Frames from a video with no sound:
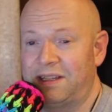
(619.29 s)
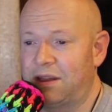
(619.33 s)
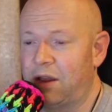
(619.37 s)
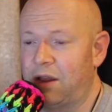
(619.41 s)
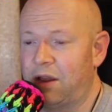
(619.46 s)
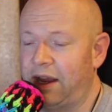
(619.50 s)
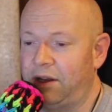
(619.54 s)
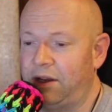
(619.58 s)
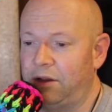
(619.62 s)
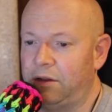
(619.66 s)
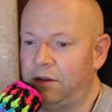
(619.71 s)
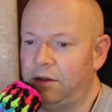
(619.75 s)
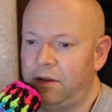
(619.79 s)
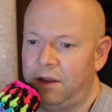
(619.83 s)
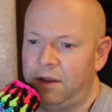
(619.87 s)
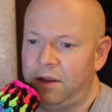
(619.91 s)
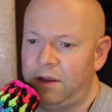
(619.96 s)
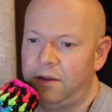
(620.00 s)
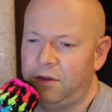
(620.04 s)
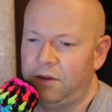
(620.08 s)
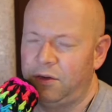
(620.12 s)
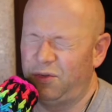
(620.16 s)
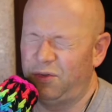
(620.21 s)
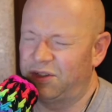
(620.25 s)
title,
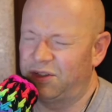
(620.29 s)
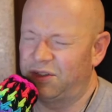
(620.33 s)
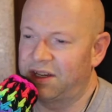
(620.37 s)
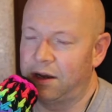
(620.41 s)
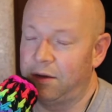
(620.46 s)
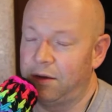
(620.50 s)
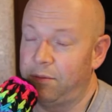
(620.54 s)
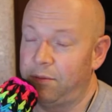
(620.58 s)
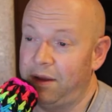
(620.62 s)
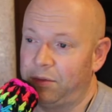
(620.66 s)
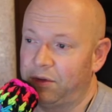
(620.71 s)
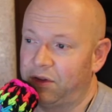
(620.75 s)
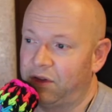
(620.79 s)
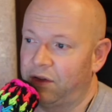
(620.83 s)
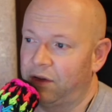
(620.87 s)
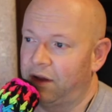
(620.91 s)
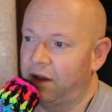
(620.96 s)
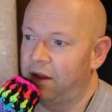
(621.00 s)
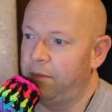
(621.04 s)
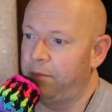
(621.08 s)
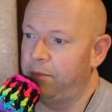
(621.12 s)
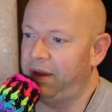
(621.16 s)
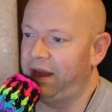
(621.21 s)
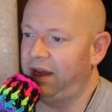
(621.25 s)
who's going to be able to
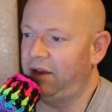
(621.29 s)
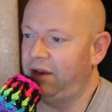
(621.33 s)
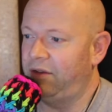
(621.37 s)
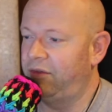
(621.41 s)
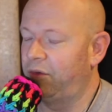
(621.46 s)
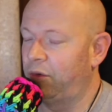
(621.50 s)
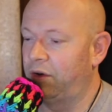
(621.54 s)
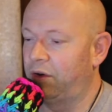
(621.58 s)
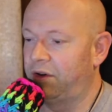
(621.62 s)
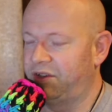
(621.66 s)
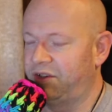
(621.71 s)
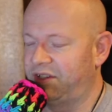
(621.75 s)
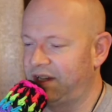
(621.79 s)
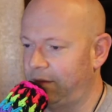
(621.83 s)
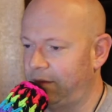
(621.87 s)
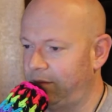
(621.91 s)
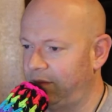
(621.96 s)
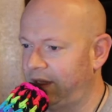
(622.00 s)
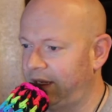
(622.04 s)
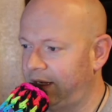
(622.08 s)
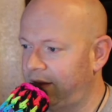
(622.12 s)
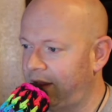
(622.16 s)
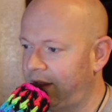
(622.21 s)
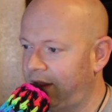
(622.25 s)
compete for it or something
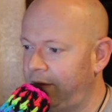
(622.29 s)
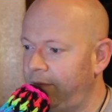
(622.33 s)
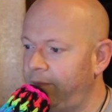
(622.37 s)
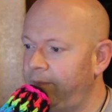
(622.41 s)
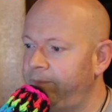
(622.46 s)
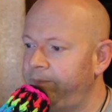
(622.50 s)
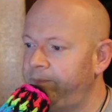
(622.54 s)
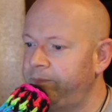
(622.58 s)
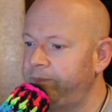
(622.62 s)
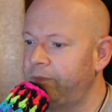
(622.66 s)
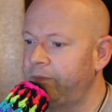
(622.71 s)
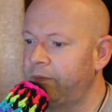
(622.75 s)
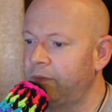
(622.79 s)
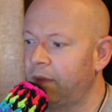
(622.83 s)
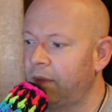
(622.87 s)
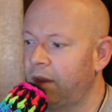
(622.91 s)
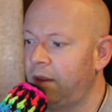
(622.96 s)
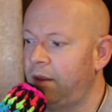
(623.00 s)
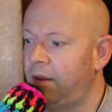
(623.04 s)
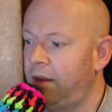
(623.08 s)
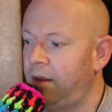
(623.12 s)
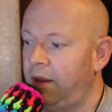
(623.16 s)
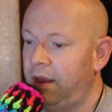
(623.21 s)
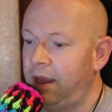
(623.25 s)
like that.
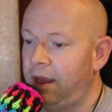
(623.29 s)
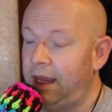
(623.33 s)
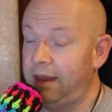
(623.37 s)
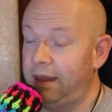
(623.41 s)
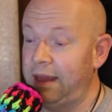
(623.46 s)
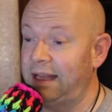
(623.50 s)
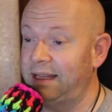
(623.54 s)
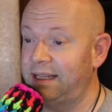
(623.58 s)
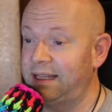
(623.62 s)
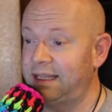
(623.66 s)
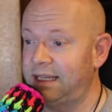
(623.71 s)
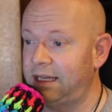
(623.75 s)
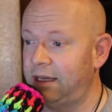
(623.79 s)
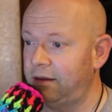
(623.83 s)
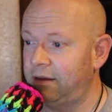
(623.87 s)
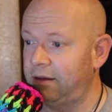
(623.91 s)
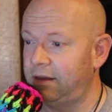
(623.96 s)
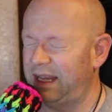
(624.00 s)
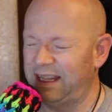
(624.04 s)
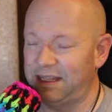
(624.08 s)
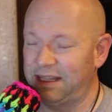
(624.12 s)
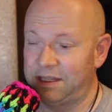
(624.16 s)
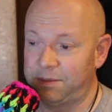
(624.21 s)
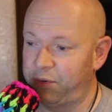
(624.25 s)
And that's it.
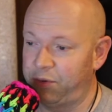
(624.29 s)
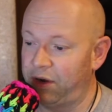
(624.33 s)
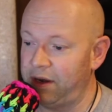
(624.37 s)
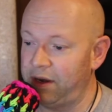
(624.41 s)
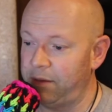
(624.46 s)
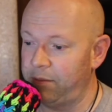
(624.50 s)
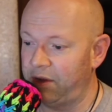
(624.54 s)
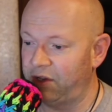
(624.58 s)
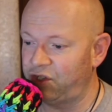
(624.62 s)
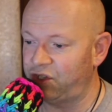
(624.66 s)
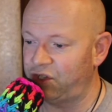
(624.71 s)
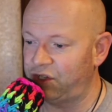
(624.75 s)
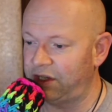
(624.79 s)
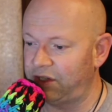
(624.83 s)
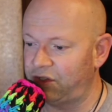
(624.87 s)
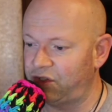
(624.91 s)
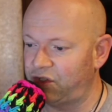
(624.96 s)
That's pretty much it.